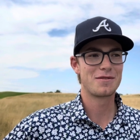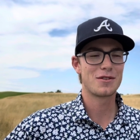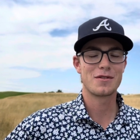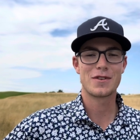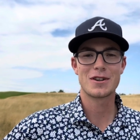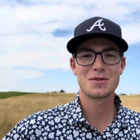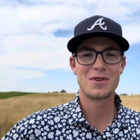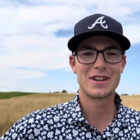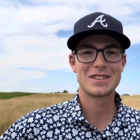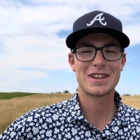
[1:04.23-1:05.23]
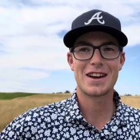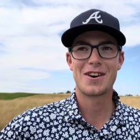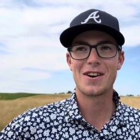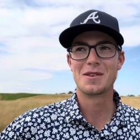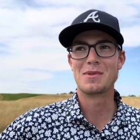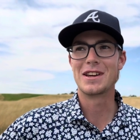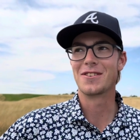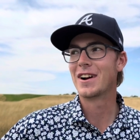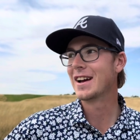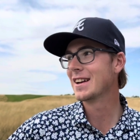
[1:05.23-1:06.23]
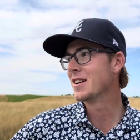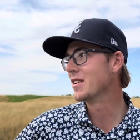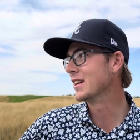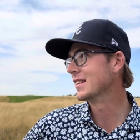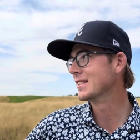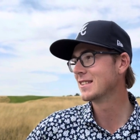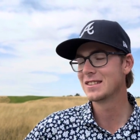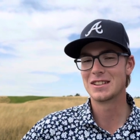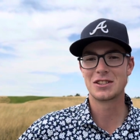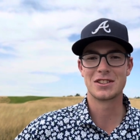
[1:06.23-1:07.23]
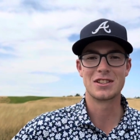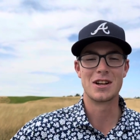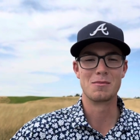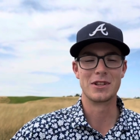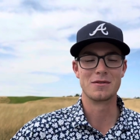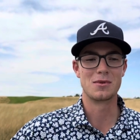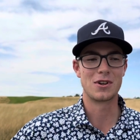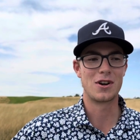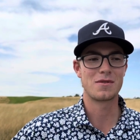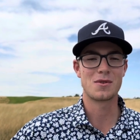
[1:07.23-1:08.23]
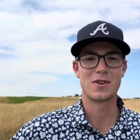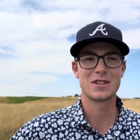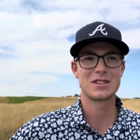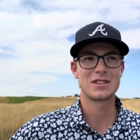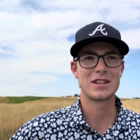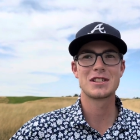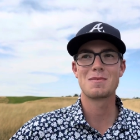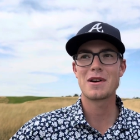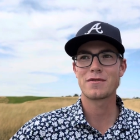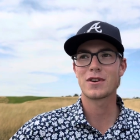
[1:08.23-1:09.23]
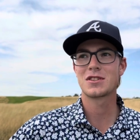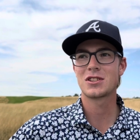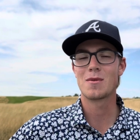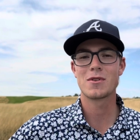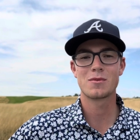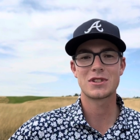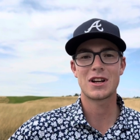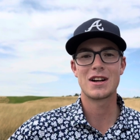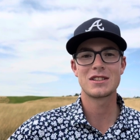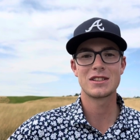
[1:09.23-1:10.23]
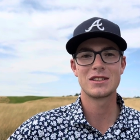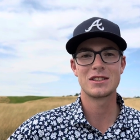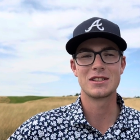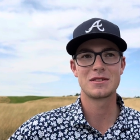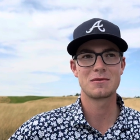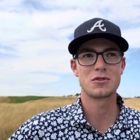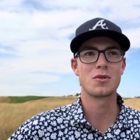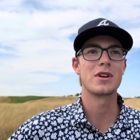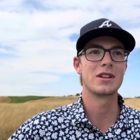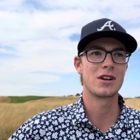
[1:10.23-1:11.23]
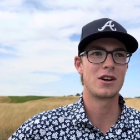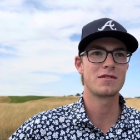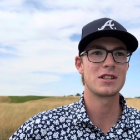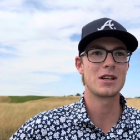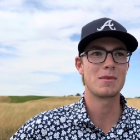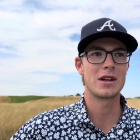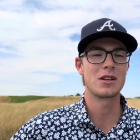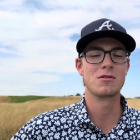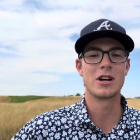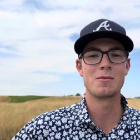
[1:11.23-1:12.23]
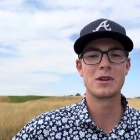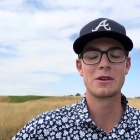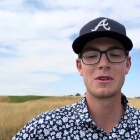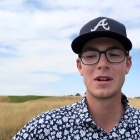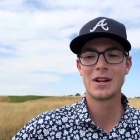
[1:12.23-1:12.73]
for a first one, it's kind of hard to beat, right? I mean, it's just an unbelievable golf course. This is my first summer in Wisconsin since joining the golf team at UW,